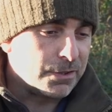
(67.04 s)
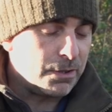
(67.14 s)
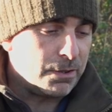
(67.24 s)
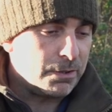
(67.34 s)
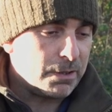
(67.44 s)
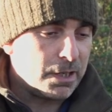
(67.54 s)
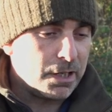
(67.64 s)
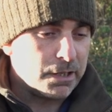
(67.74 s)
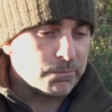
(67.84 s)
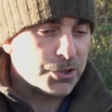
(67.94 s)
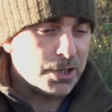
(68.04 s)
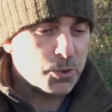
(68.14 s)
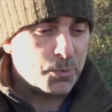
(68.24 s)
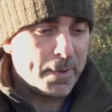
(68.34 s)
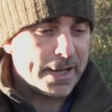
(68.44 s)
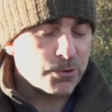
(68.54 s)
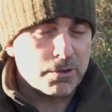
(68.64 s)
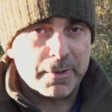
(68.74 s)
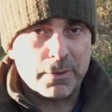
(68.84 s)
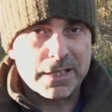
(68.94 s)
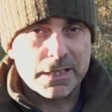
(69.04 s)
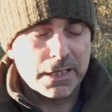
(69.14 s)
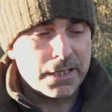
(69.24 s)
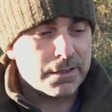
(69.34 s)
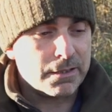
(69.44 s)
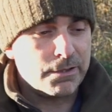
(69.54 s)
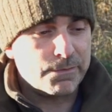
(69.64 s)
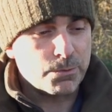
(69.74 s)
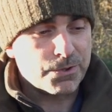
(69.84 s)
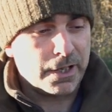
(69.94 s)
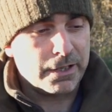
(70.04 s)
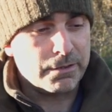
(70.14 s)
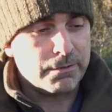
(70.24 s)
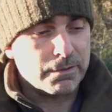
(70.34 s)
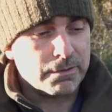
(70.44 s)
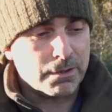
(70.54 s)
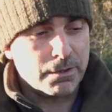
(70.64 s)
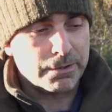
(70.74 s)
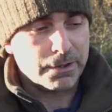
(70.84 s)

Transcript: got a rechargeable battery built into this. You've also got